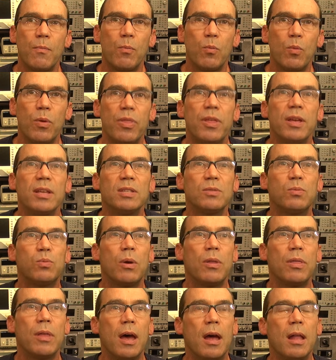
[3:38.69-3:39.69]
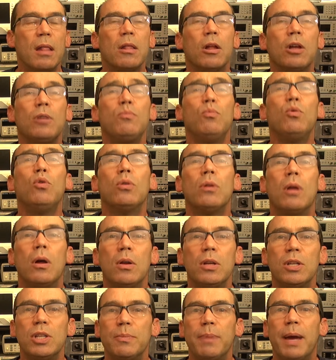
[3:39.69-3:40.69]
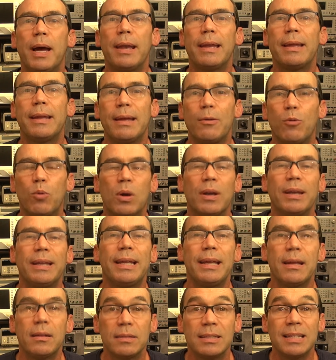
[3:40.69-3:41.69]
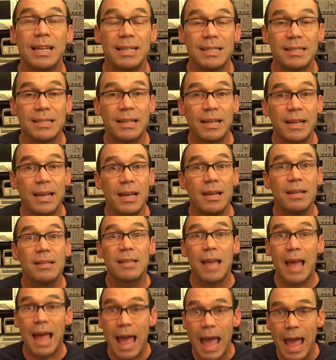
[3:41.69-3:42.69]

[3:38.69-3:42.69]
with this with a lot more knowledge about what EL testing is